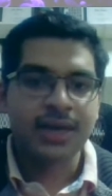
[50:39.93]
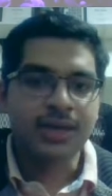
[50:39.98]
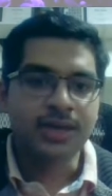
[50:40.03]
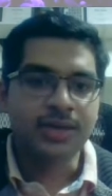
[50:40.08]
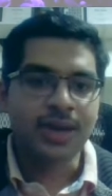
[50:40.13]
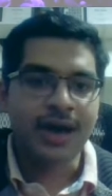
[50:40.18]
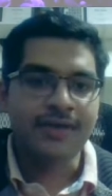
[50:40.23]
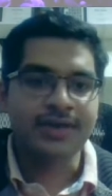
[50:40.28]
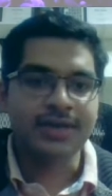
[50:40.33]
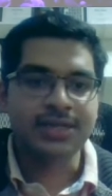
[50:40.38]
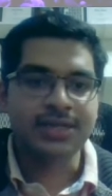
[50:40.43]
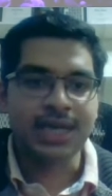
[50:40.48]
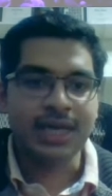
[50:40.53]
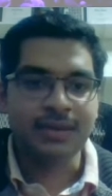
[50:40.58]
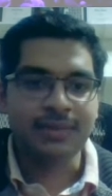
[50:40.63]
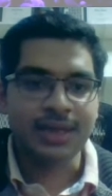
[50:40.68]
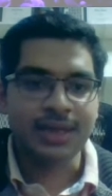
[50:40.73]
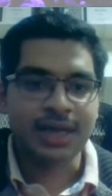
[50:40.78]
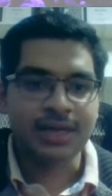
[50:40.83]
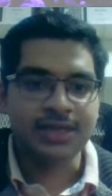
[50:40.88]
you have a
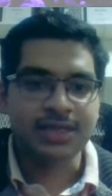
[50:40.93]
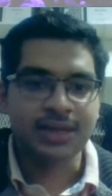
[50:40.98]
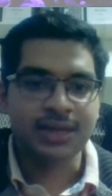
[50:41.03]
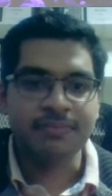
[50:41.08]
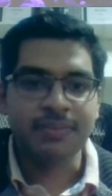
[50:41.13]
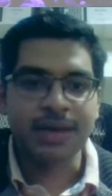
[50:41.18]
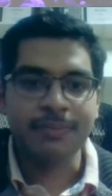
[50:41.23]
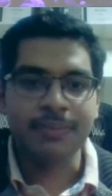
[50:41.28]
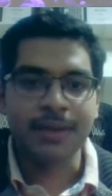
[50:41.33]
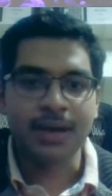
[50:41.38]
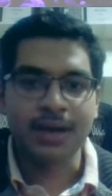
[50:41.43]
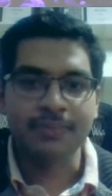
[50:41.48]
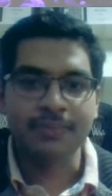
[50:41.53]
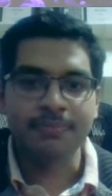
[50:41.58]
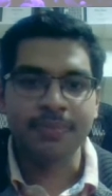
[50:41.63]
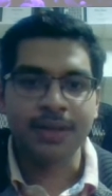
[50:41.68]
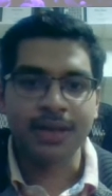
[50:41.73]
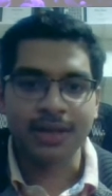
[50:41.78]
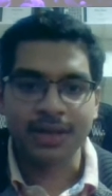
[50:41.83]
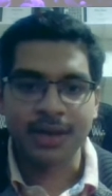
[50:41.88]
team and then some people
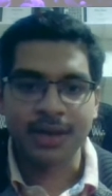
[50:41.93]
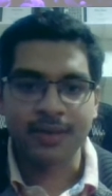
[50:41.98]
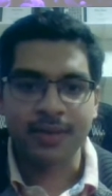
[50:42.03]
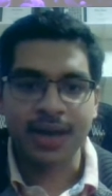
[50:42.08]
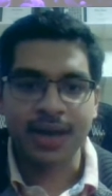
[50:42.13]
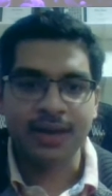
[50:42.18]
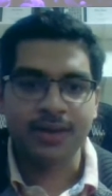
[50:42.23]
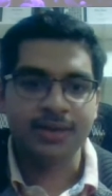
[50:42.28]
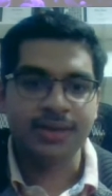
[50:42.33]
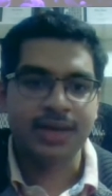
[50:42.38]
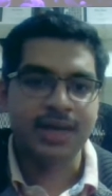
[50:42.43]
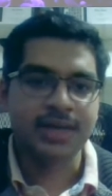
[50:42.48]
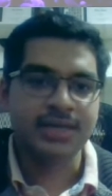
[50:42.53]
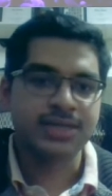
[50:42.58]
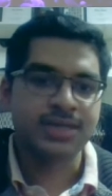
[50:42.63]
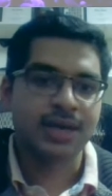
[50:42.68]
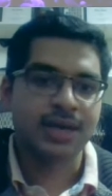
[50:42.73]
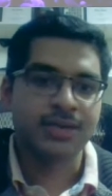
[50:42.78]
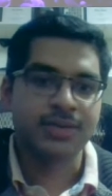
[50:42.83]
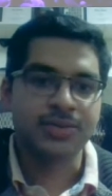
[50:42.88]
aren't pulling their weight or they
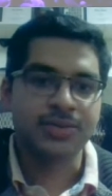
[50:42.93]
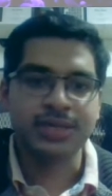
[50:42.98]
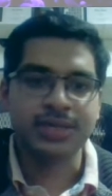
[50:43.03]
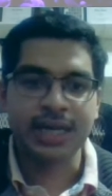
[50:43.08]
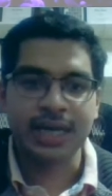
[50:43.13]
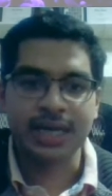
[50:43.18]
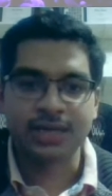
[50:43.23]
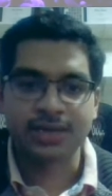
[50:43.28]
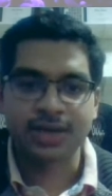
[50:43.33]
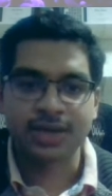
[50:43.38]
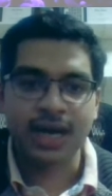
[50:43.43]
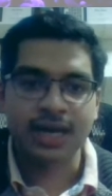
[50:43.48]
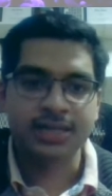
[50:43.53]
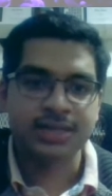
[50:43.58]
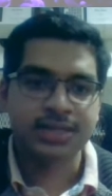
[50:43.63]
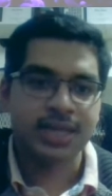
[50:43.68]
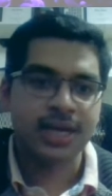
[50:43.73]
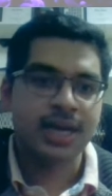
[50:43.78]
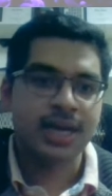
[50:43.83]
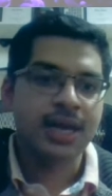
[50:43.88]
start losing
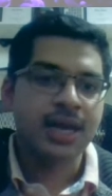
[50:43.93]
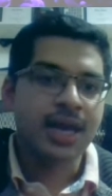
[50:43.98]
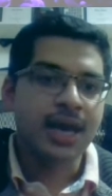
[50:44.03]
interest.